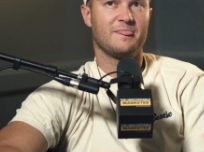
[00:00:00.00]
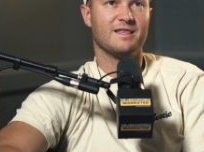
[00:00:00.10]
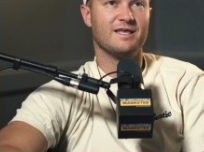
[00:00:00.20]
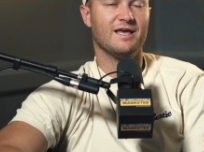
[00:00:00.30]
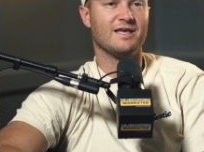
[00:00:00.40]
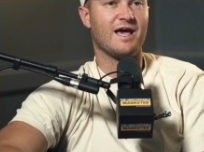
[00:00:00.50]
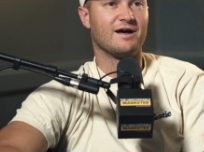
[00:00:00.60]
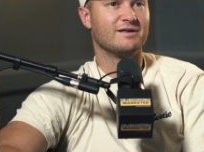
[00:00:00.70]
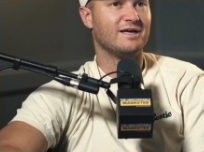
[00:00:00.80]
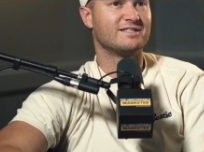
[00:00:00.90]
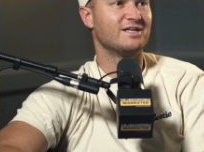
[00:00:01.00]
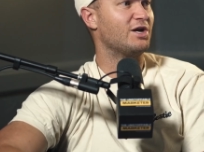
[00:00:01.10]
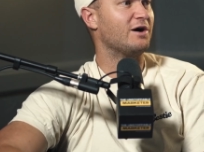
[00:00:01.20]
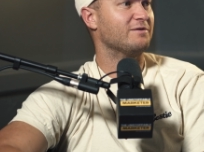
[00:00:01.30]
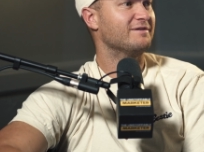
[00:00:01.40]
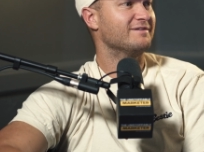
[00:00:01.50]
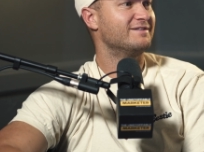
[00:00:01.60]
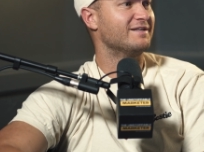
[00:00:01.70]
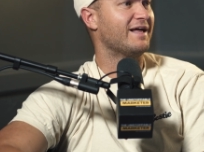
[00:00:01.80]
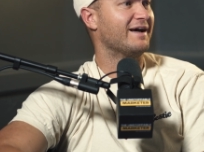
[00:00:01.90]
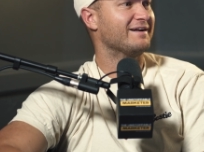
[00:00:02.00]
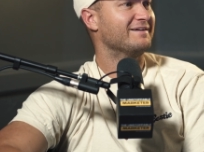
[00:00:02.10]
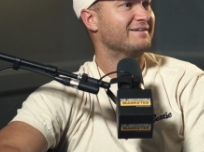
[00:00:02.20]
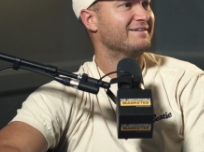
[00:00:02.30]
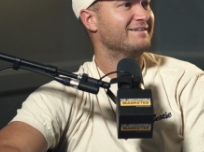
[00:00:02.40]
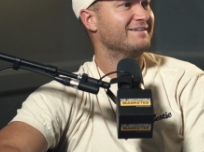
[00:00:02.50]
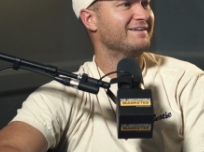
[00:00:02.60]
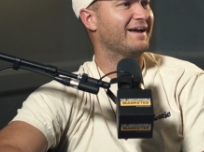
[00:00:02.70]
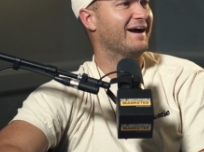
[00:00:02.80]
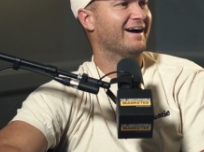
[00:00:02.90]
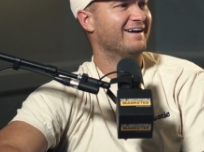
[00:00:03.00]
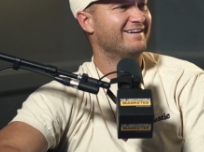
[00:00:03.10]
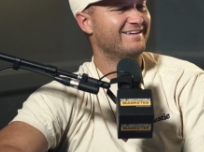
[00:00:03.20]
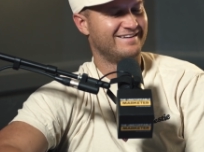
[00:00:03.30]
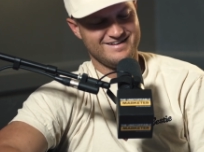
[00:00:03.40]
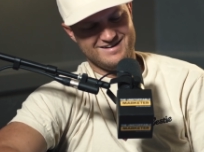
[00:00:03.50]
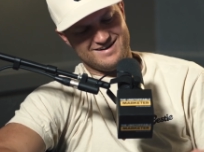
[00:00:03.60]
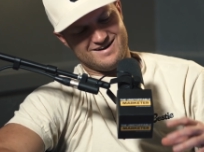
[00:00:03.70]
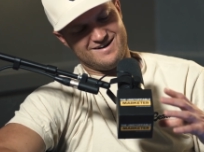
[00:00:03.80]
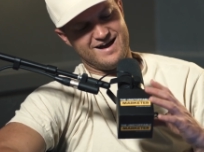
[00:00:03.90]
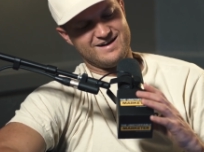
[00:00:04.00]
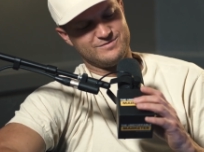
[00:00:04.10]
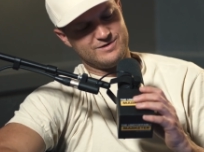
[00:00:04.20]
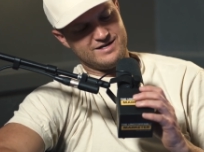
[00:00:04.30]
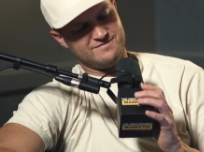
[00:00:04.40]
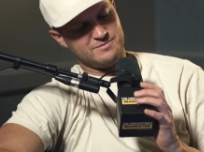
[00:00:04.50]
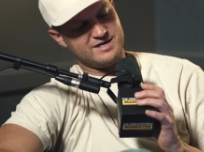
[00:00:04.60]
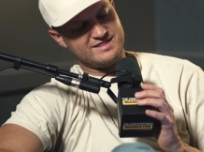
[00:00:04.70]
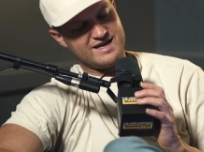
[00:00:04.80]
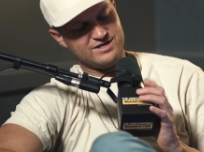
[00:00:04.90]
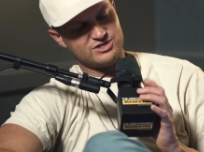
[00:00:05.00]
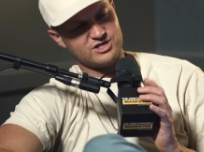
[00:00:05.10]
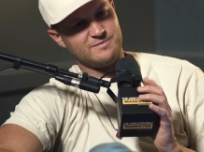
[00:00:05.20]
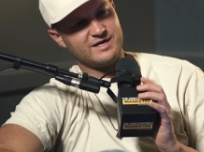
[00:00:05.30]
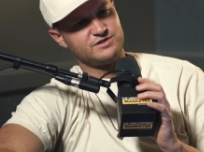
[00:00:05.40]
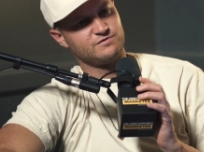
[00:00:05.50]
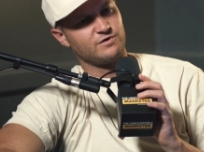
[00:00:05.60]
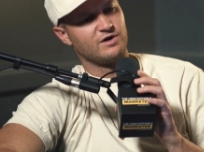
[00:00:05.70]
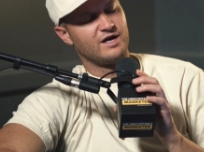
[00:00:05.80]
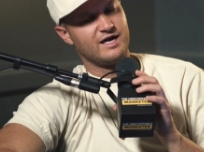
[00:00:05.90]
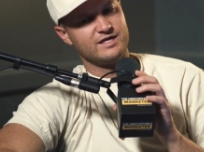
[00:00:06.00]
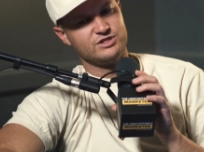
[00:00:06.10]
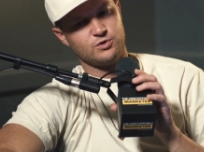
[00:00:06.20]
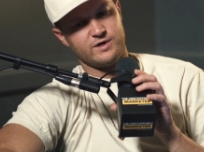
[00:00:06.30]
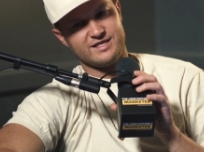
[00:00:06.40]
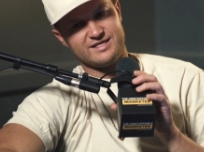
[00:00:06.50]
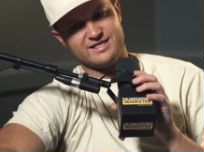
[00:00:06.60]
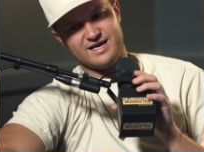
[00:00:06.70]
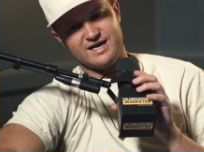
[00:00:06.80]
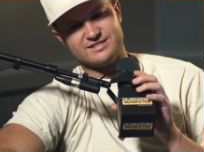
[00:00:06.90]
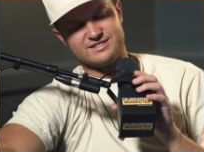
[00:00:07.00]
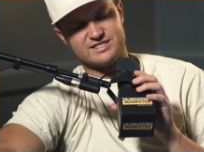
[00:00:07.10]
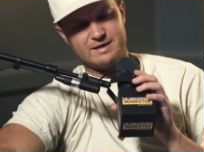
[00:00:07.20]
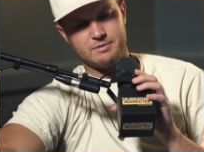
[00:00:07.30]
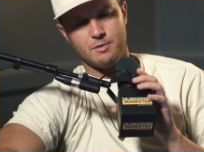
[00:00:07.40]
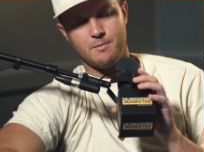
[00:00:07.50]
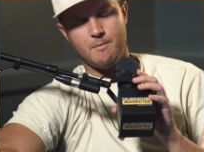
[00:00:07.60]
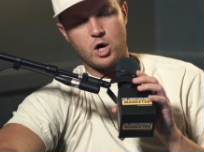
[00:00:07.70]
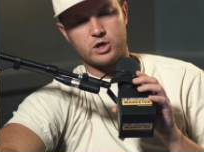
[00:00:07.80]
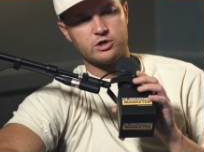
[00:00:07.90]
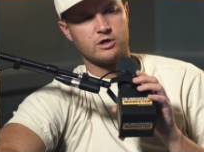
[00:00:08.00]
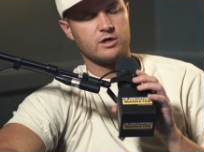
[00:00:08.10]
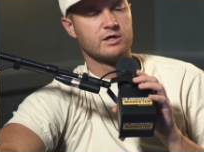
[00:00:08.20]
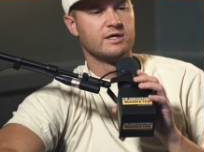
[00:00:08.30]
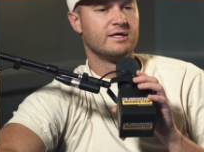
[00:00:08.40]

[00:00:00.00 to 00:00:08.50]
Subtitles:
Yeah, yes and no to that. Yeah. All right. Well, everybody, thank you so much for joining the Unstoppable Marketer.